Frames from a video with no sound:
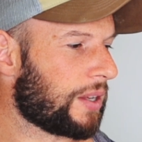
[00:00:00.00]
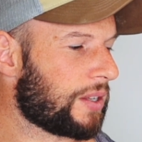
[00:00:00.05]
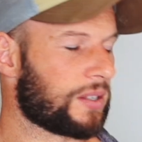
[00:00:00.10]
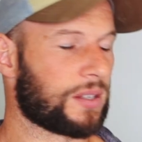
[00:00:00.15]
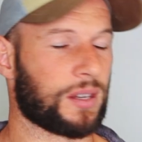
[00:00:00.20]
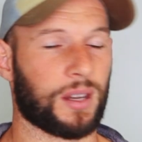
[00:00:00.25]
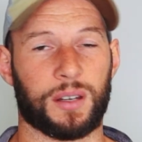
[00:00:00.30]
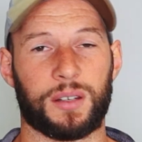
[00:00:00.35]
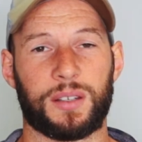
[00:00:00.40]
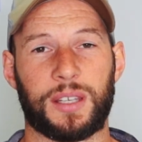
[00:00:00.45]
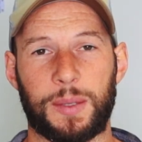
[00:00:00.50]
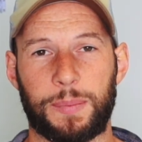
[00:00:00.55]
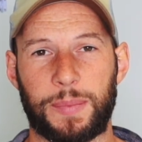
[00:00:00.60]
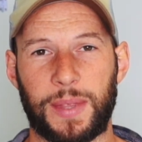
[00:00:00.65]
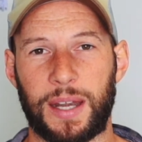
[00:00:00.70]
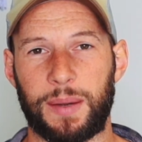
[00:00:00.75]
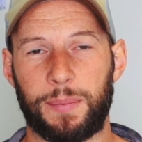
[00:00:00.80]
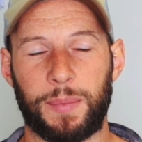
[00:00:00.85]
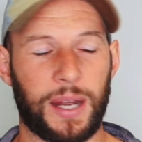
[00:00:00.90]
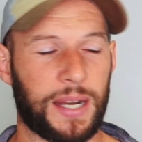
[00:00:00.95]
So keep
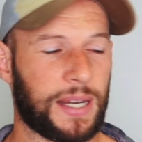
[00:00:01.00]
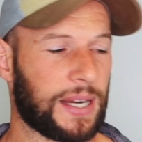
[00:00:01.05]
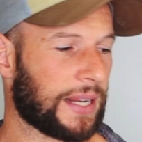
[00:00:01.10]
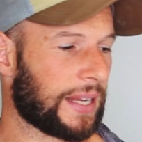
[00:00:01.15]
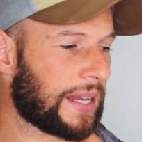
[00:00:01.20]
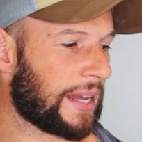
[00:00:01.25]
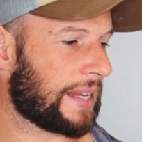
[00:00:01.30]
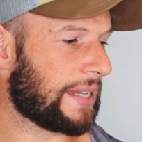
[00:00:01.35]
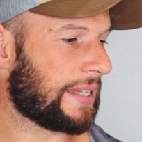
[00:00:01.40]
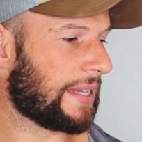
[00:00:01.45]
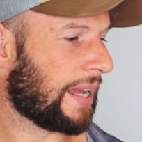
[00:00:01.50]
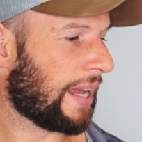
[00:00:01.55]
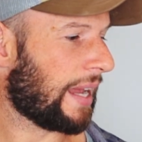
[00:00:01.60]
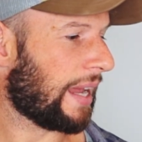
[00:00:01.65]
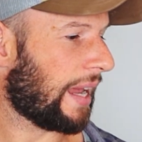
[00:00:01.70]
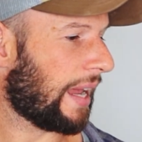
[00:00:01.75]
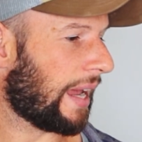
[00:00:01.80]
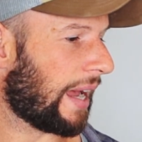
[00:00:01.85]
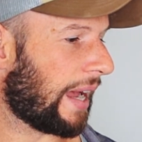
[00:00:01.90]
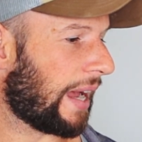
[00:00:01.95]
that in mind, I guess.
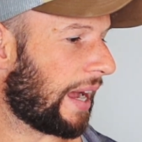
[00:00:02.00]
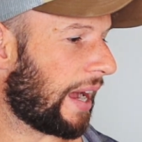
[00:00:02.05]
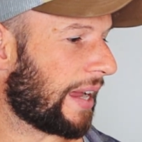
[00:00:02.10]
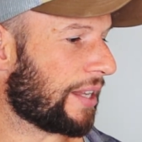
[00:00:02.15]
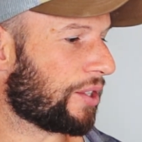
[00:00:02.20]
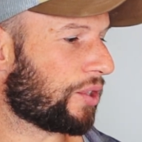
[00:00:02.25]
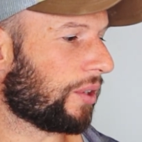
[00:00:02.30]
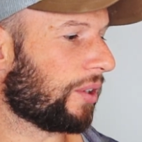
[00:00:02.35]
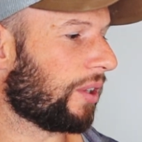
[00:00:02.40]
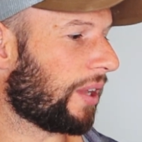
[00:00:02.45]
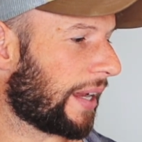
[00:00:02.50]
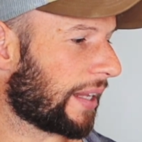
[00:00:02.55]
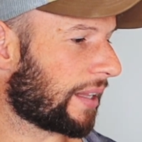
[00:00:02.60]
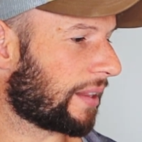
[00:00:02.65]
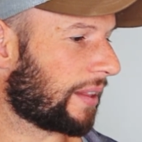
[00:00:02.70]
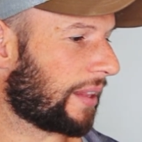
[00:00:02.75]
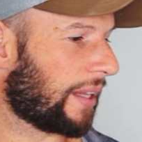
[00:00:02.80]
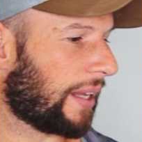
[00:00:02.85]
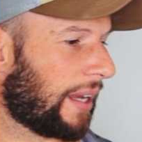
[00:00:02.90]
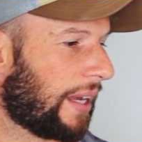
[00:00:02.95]
I do
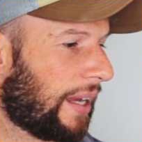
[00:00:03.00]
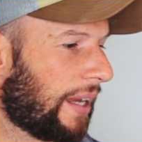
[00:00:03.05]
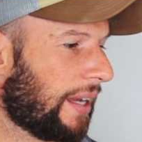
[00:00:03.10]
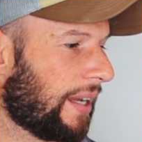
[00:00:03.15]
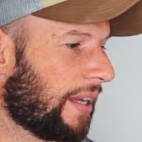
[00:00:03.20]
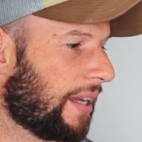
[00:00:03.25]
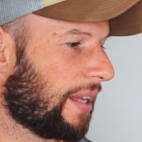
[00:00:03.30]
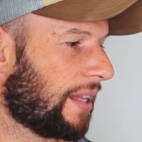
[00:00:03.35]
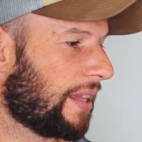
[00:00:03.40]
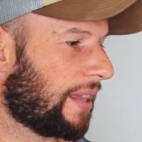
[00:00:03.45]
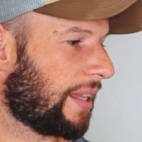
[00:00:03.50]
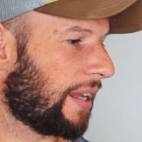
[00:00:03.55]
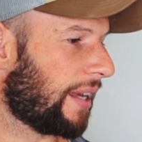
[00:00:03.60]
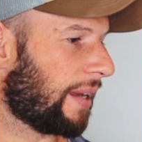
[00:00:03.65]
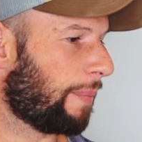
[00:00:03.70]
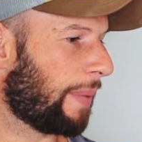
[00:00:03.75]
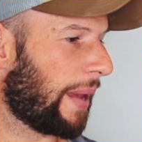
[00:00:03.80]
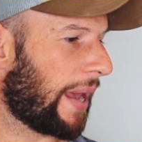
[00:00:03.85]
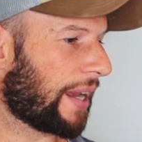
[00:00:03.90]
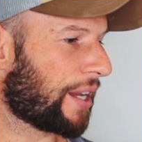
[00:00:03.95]
like the
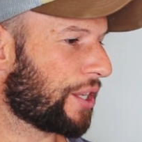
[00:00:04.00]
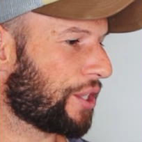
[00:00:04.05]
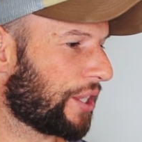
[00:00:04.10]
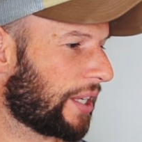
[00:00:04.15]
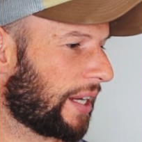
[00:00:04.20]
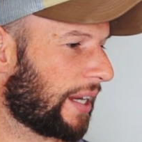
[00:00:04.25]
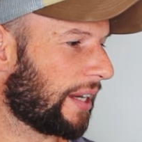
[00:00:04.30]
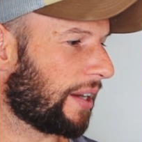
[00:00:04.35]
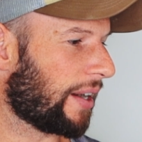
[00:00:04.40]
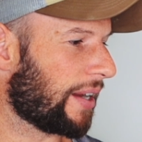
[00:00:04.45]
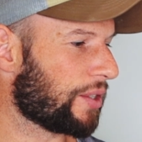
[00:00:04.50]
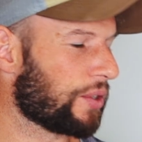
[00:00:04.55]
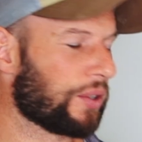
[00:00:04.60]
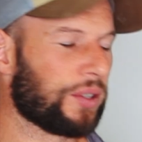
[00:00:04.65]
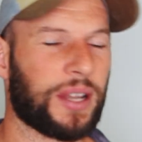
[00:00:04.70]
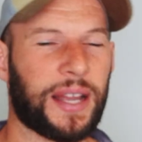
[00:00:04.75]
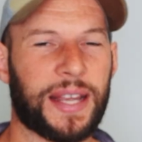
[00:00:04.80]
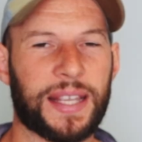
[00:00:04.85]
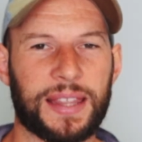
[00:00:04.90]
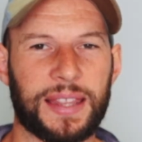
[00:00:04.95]
packaging. I
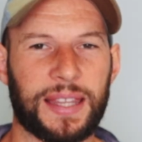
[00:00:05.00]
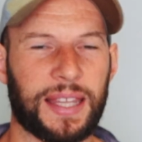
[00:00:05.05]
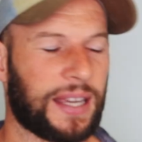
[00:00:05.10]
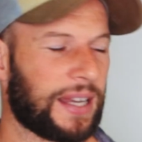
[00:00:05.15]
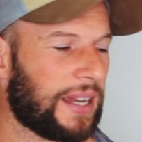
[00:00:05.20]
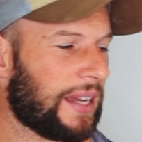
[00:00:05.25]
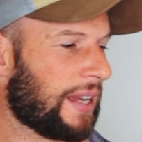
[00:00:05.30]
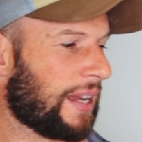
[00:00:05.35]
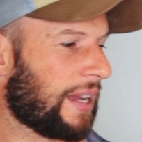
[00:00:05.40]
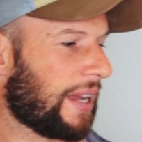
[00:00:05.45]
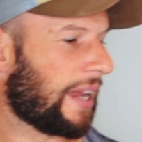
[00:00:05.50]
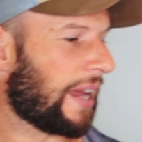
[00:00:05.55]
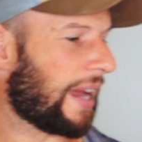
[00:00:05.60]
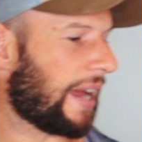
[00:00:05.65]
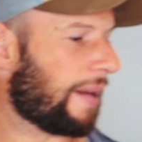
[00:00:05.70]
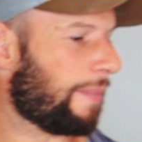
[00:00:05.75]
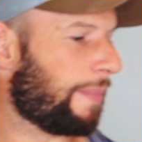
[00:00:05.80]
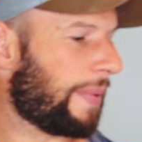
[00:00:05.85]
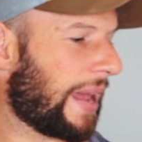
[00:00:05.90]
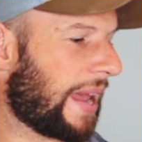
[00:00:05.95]
do like the
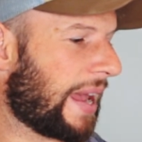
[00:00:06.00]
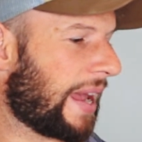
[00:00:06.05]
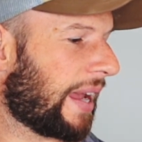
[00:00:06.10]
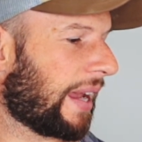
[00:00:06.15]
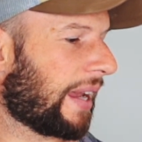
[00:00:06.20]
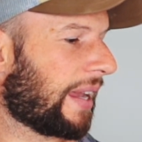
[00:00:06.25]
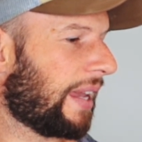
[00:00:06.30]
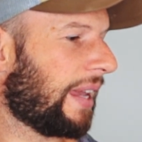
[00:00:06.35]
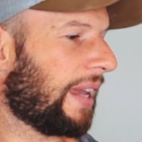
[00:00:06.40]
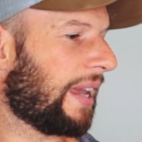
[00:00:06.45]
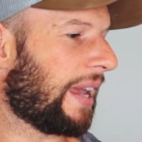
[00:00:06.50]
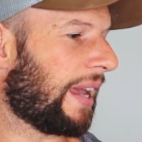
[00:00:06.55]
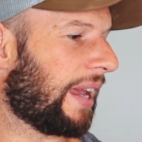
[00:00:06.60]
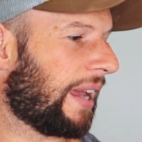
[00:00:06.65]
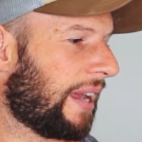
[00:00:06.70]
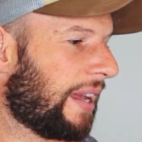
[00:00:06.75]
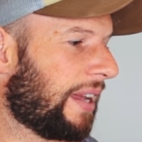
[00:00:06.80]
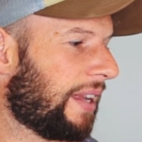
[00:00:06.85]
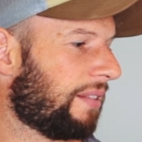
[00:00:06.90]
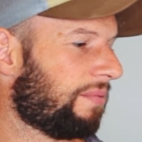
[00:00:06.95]
bag,
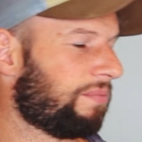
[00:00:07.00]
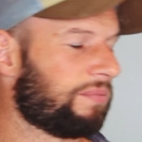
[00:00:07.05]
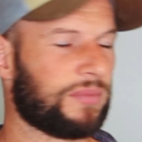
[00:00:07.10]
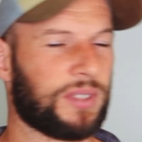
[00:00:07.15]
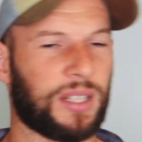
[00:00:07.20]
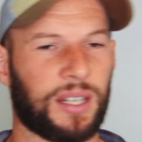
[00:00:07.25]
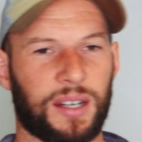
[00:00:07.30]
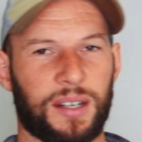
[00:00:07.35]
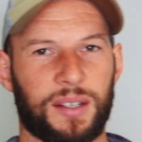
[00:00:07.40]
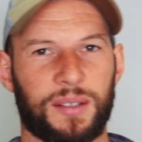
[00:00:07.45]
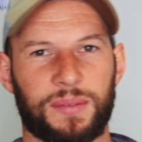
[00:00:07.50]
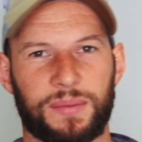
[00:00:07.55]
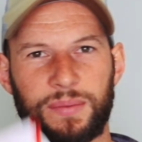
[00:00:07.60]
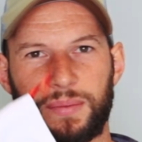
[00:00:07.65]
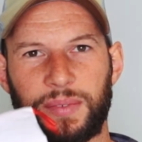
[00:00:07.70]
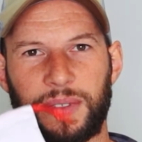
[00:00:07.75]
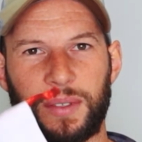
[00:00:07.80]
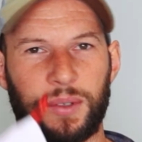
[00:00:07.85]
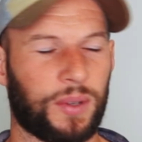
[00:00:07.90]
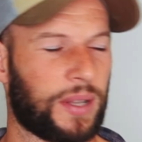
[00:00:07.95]
and you know,
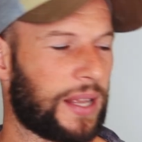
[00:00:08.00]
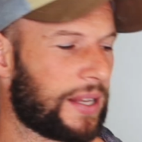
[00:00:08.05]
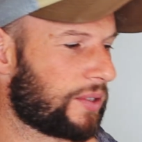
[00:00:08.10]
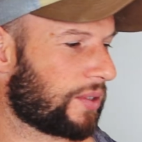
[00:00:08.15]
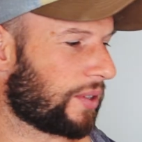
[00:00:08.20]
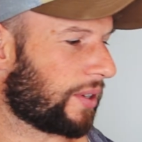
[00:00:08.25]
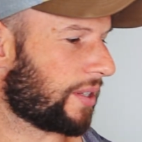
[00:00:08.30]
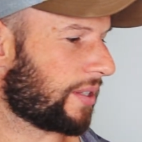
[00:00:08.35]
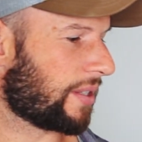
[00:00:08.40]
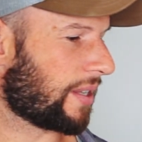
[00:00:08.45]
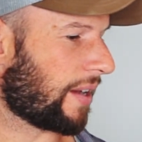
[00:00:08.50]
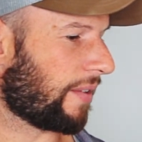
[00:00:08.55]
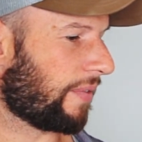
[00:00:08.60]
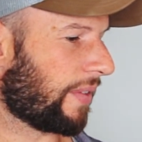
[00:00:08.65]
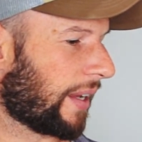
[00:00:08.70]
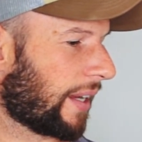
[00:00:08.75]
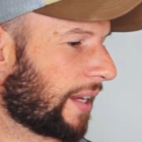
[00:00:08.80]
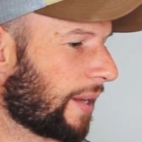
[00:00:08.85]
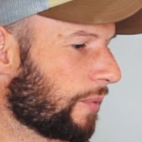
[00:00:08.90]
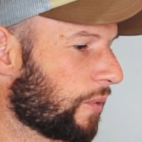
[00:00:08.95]
all that sort of
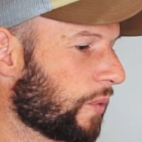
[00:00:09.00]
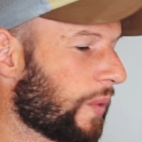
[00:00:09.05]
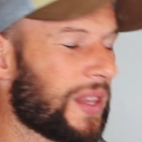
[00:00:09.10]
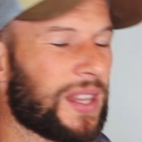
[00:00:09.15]
stuff that comes